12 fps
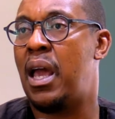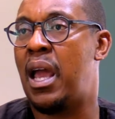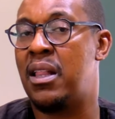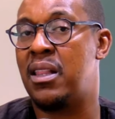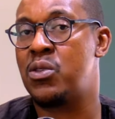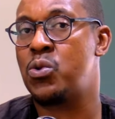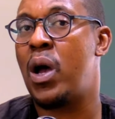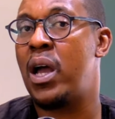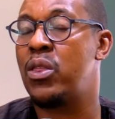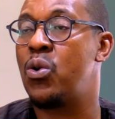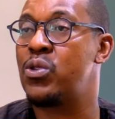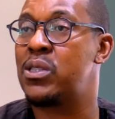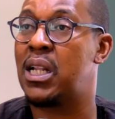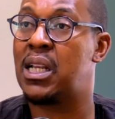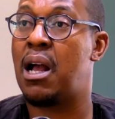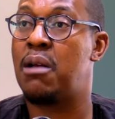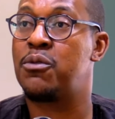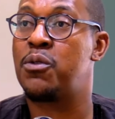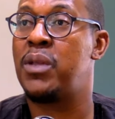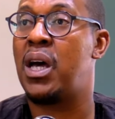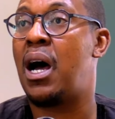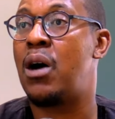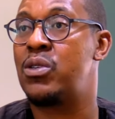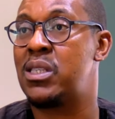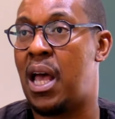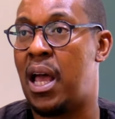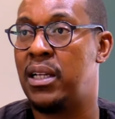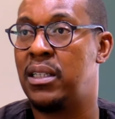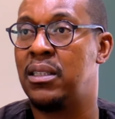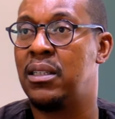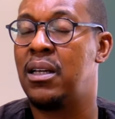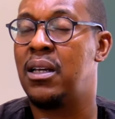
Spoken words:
And that's why those that come from the outside,